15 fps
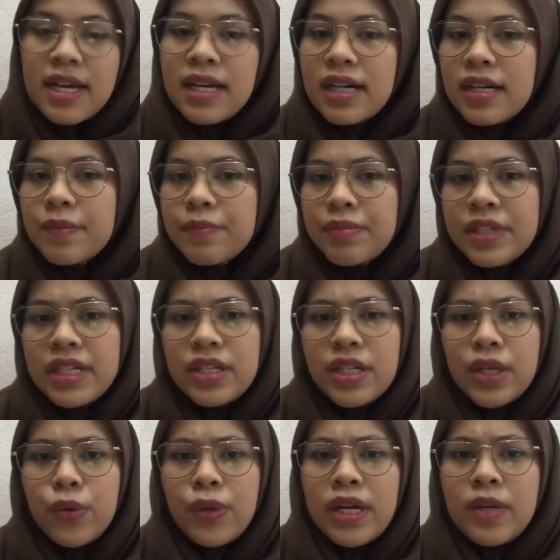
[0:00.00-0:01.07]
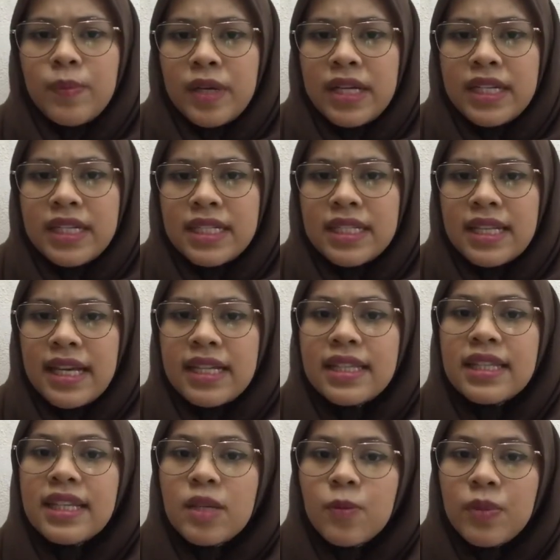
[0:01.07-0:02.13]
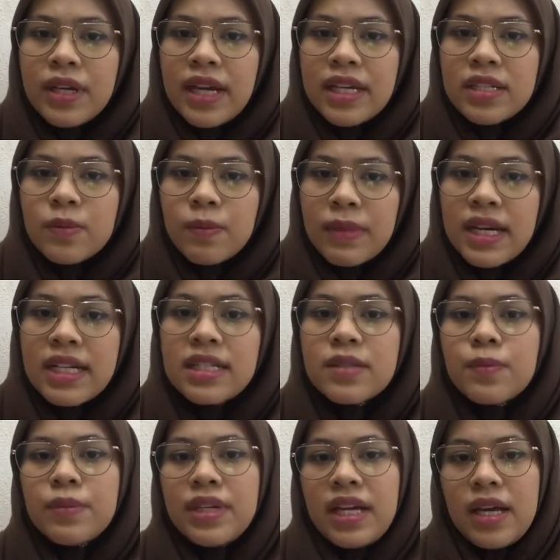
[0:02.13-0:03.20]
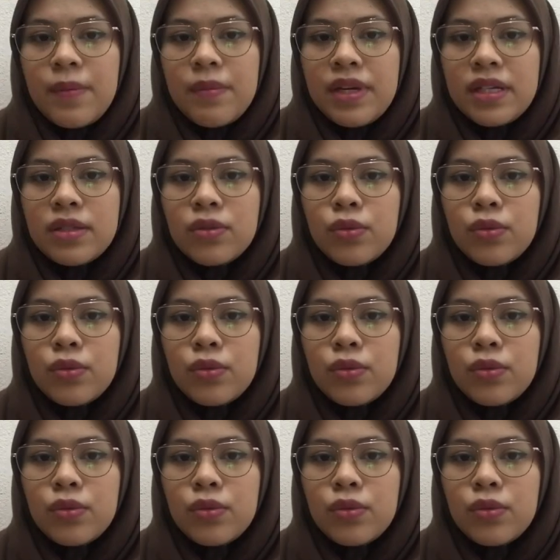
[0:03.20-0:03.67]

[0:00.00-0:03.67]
A pre-requirement is that TPS must be able